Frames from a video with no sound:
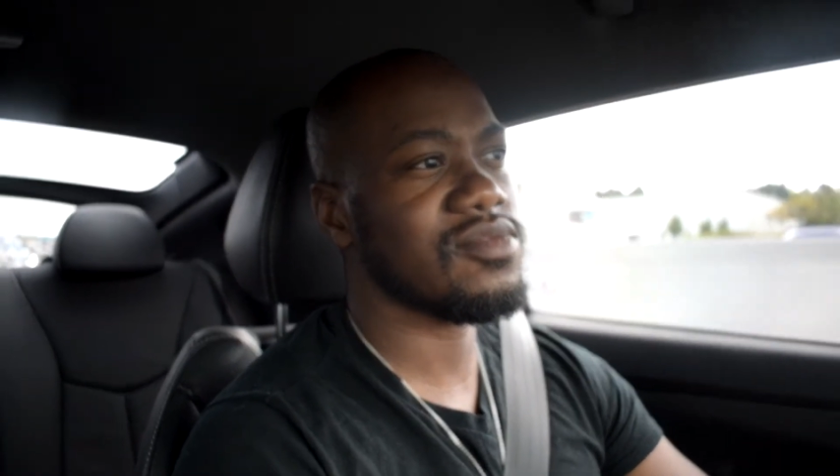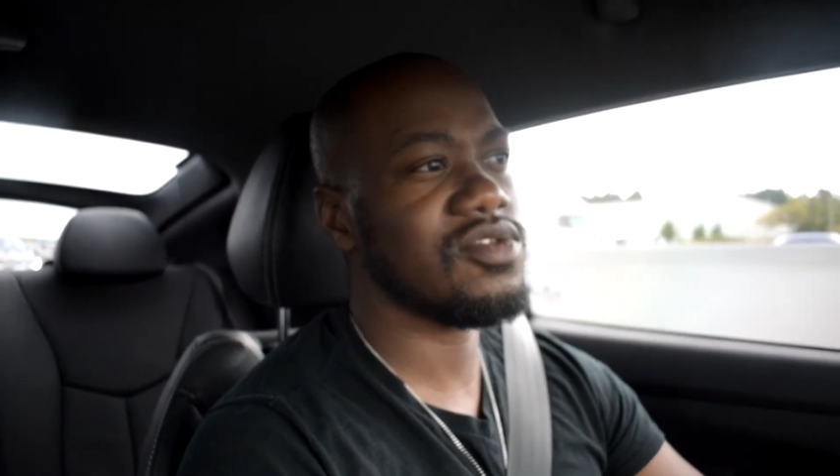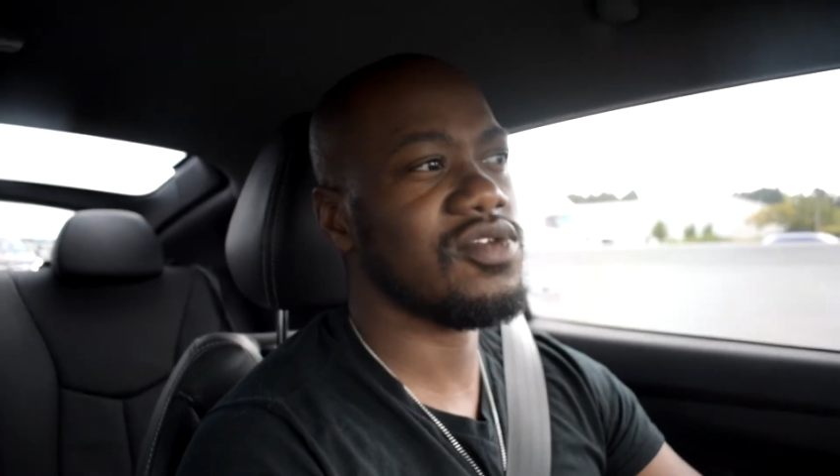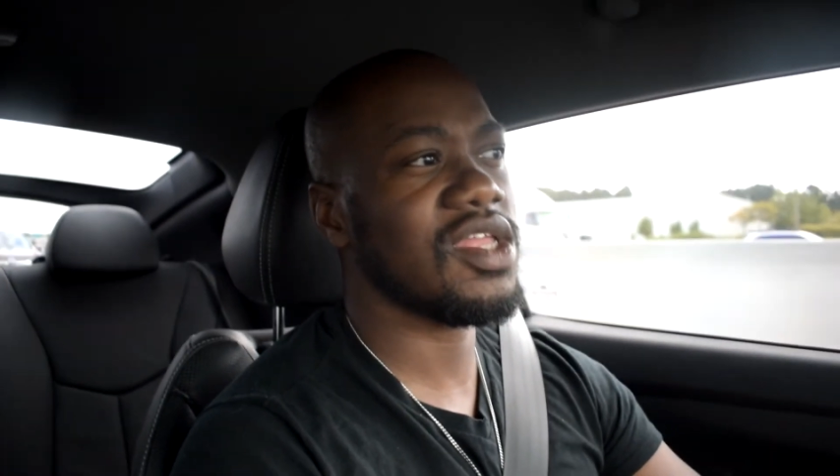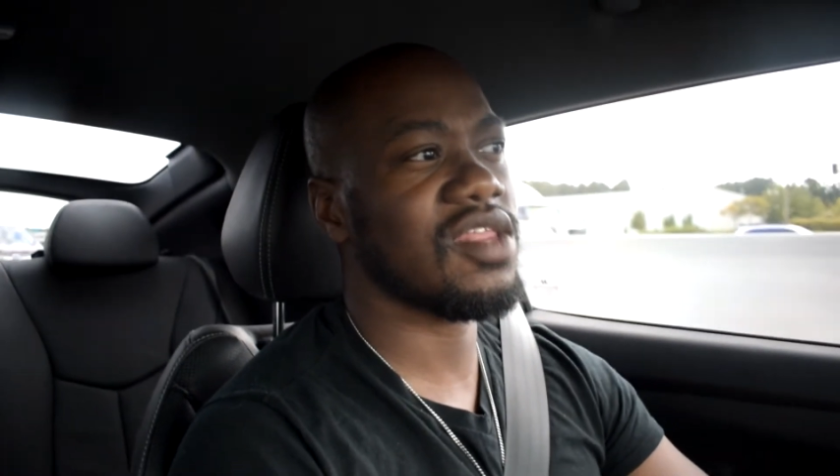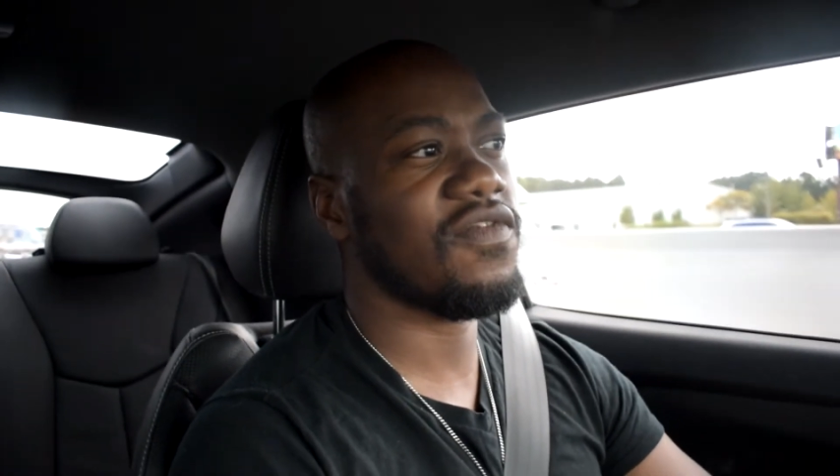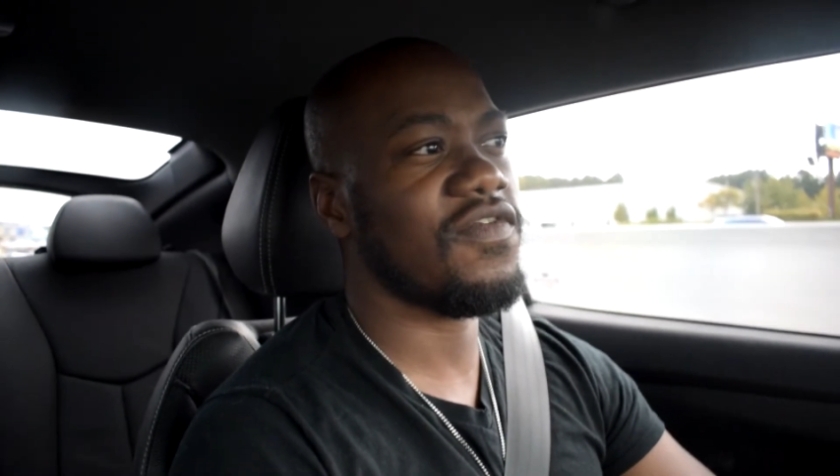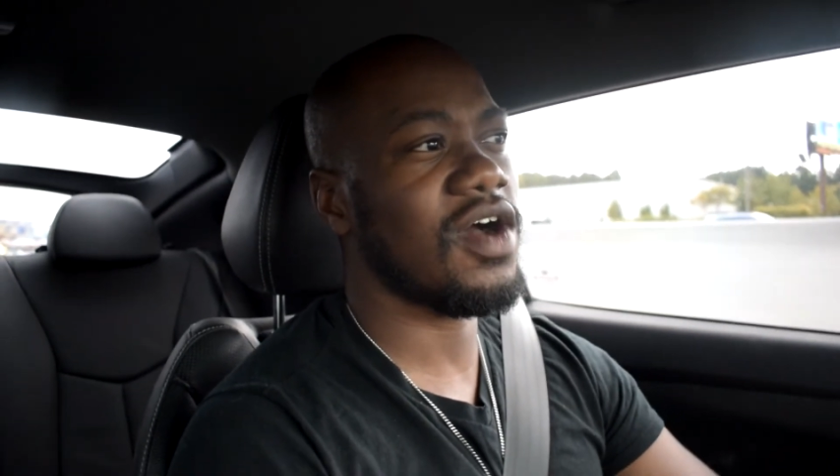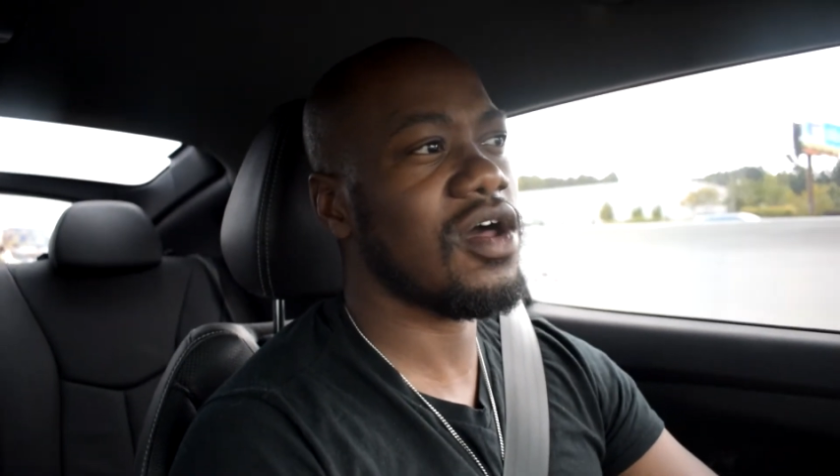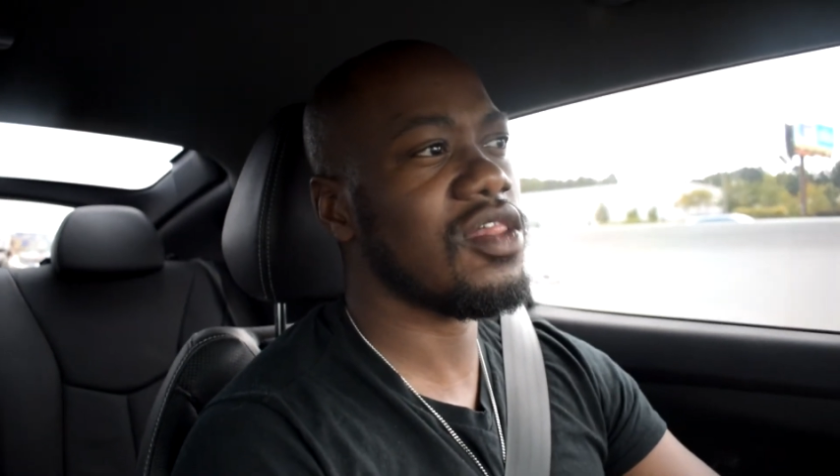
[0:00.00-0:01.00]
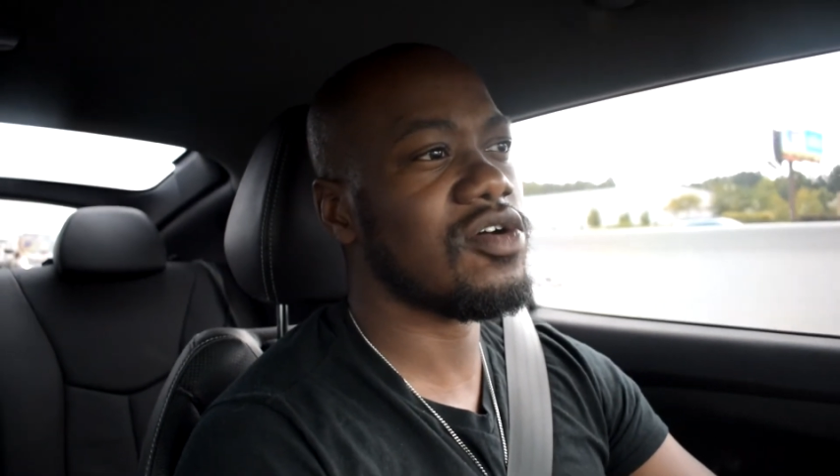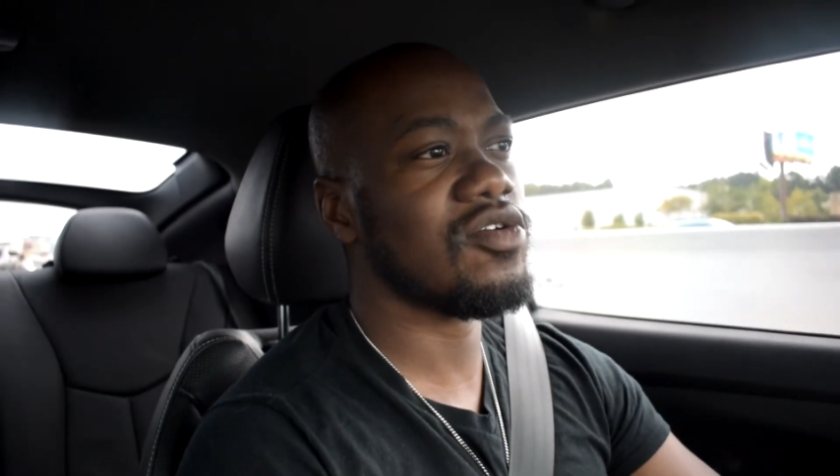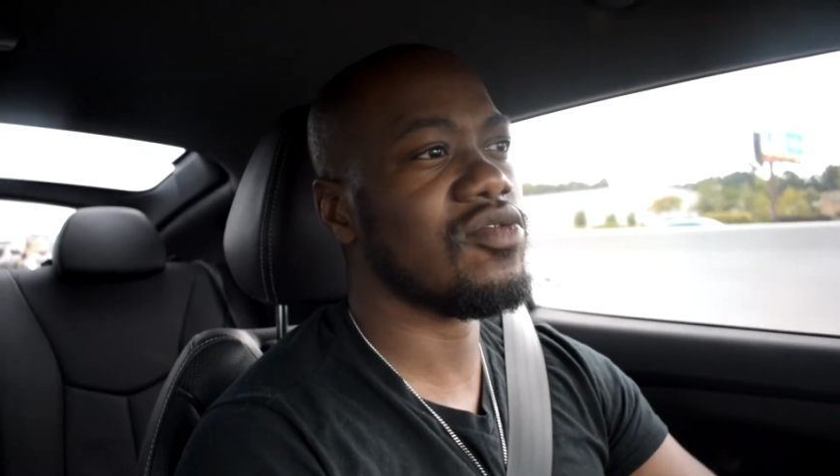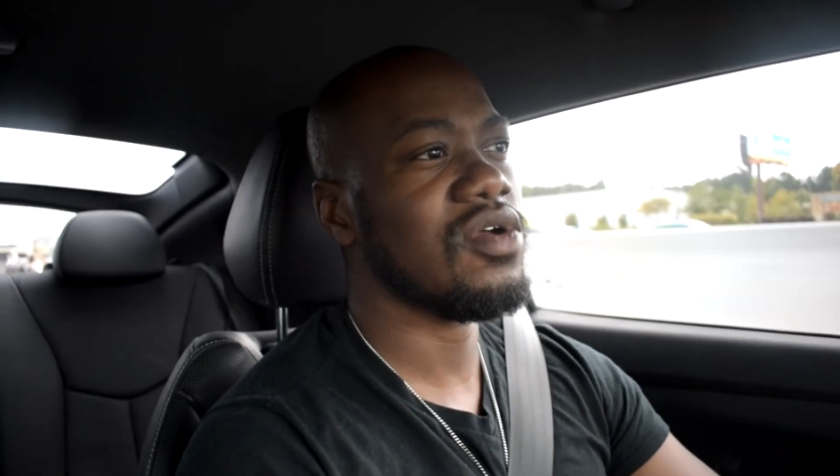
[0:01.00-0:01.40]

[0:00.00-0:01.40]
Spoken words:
you get to follow